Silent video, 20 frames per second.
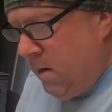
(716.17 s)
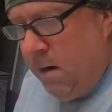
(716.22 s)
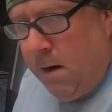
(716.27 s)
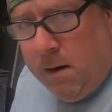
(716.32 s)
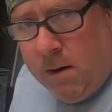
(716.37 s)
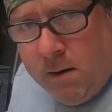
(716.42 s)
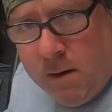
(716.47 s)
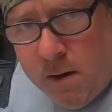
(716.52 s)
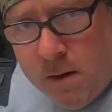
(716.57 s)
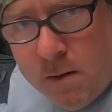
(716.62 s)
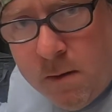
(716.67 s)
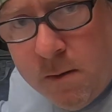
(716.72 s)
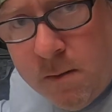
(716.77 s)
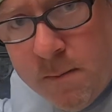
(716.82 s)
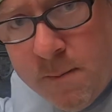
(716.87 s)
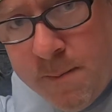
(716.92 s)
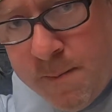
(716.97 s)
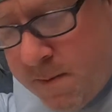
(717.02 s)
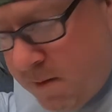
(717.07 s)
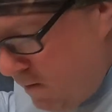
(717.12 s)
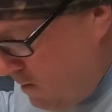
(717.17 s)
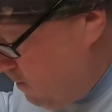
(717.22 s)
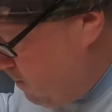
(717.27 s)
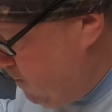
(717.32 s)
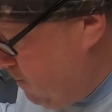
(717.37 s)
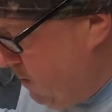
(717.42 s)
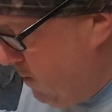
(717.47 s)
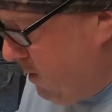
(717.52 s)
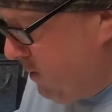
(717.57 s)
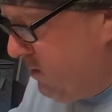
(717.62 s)
Alright, got our
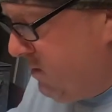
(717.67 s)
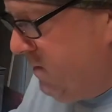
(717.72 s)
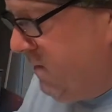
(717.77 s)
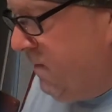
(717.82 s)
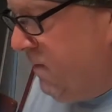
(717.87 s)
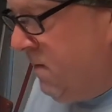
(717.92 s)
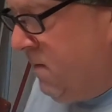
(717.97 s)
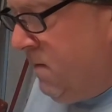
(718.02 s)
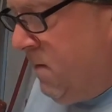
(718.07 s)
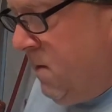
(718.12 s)
positive